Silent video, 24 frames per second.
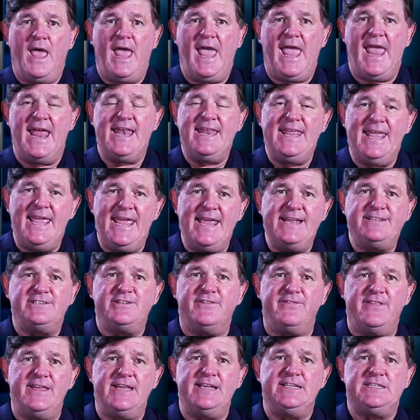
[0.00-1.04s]
At each
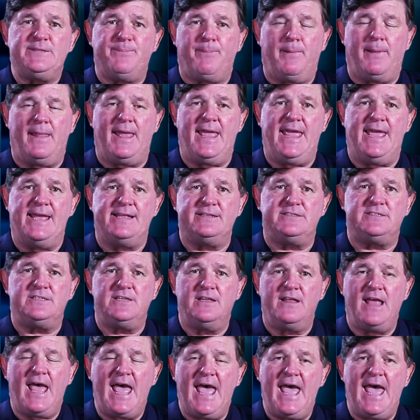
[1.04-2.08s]
of these plants,
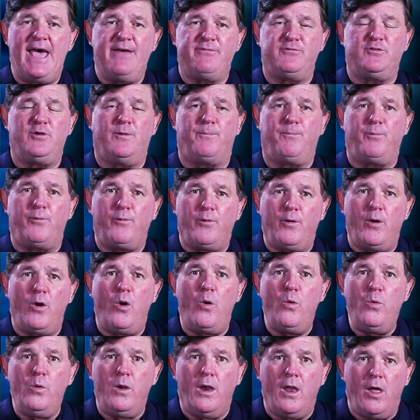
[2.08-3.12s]
after
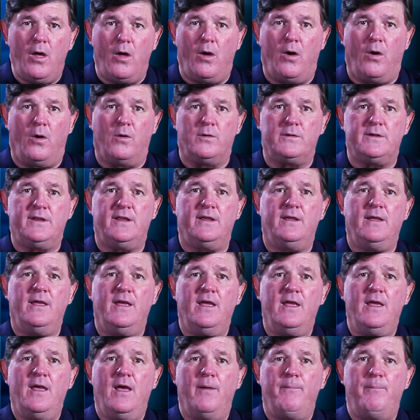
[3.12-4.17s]
prolonged
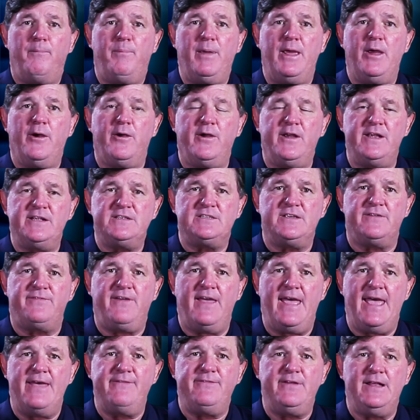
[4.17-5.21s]
periods of
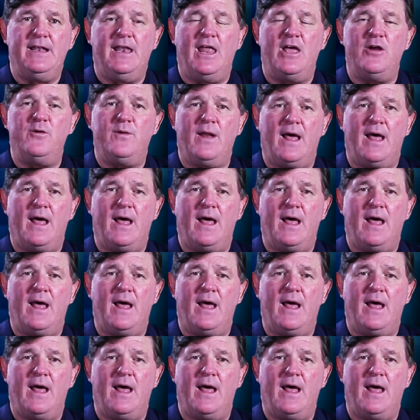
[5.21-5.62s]
heavy load